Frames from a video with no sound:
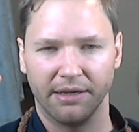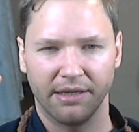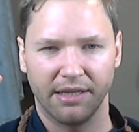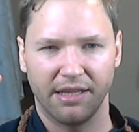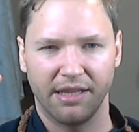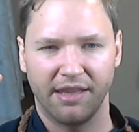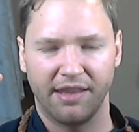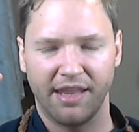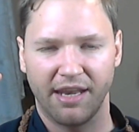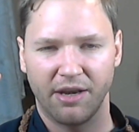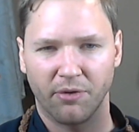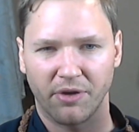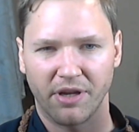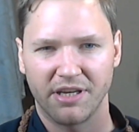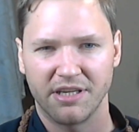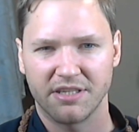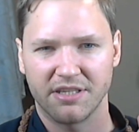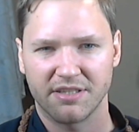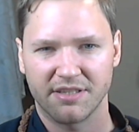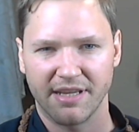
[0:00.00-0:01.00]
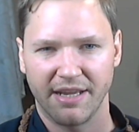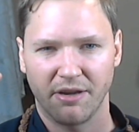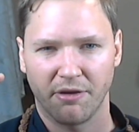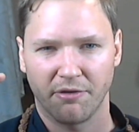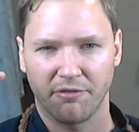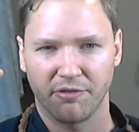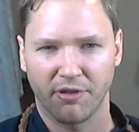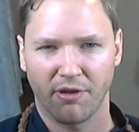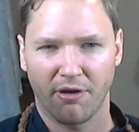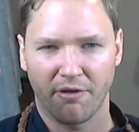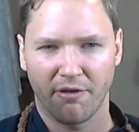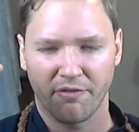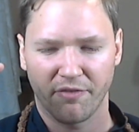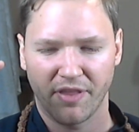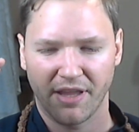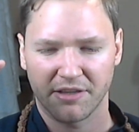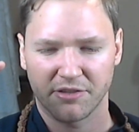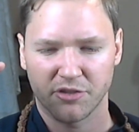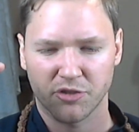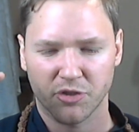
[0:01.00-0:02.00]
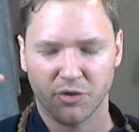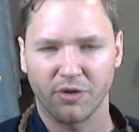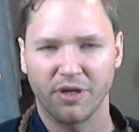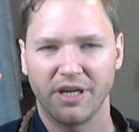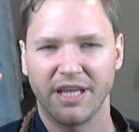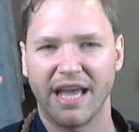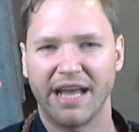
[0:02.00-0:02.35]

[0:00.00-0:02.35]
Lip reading: they're not in a state of love, they are strongly